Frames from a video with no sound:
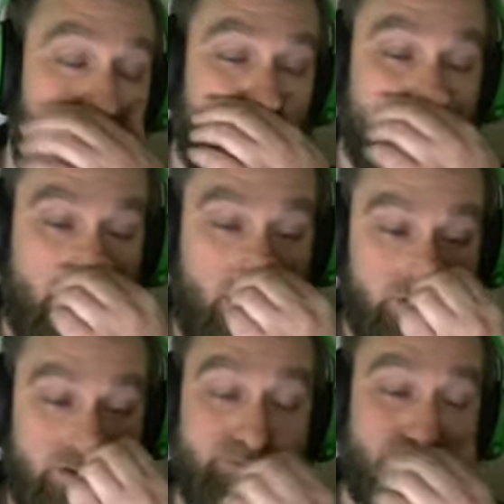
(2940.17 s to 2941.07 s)
which that
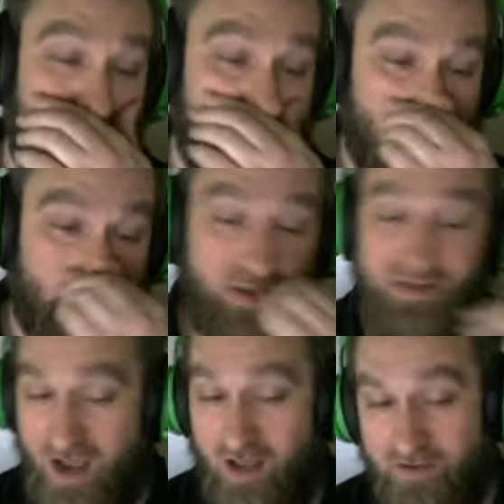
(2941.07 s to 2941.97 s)
was that was a pretty
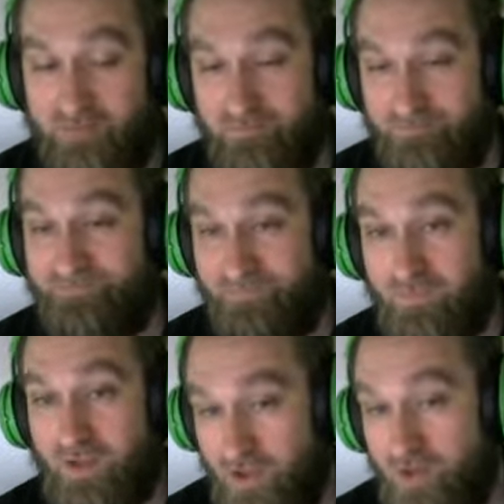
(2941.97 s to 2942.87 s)
solid
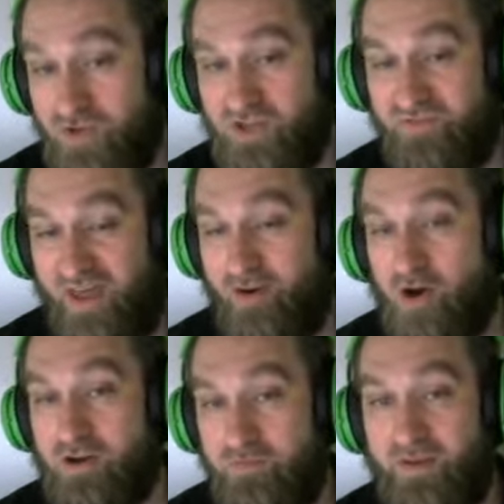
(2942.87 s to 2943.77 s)
usage of that
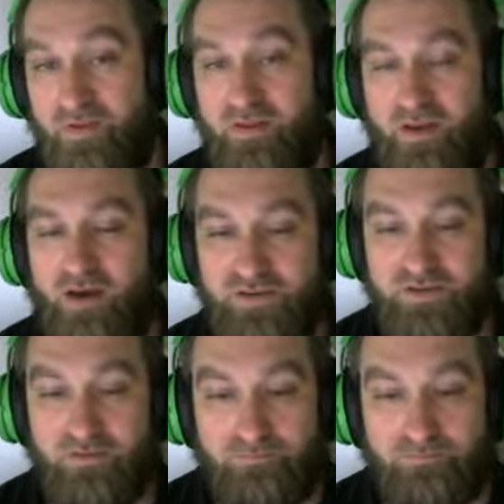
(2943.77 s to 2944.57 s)
card, to be completely honest.